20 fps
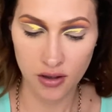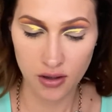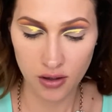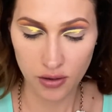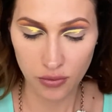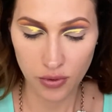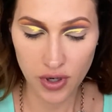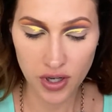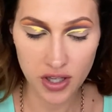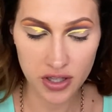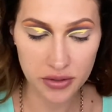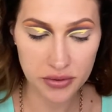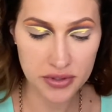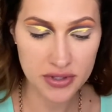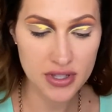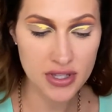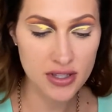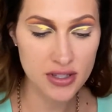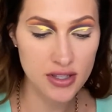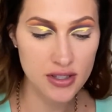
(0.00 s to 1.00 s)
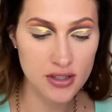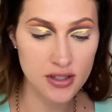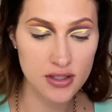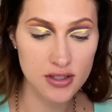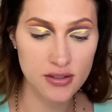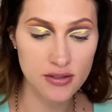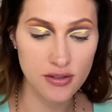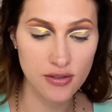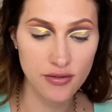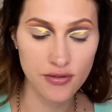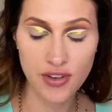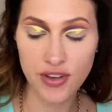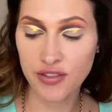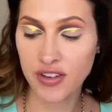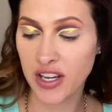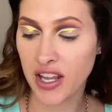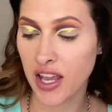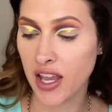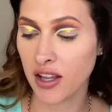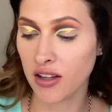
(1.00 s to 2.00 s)
What color is this? This is Vivid
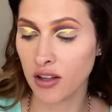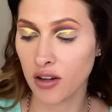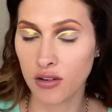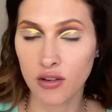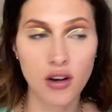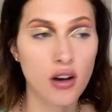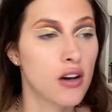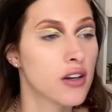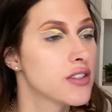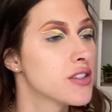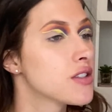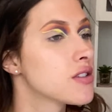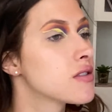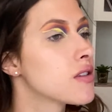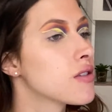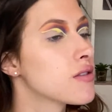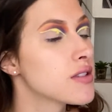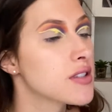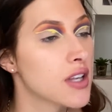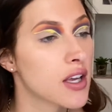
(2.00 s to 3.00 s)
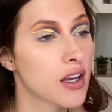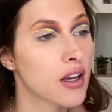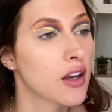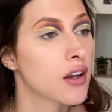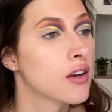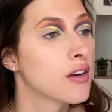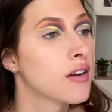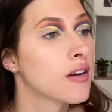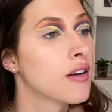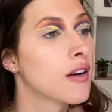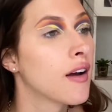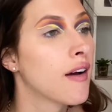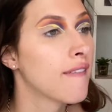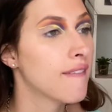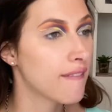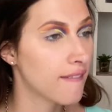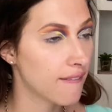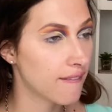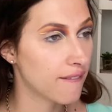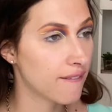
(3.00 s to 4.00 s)
Halo. Oh, it's so sick.
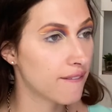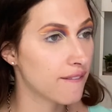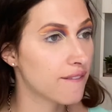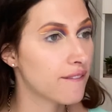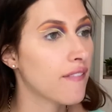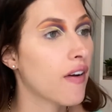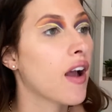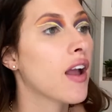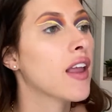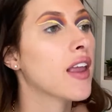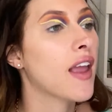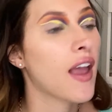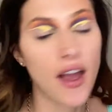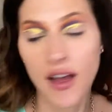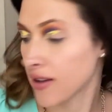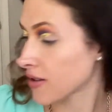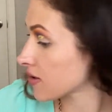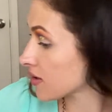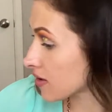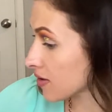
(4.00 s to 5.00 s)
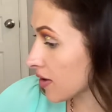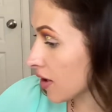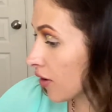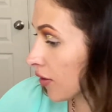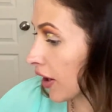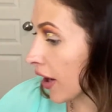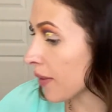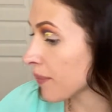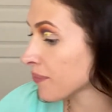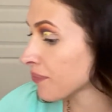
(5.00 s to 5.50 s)
Yes. Okay.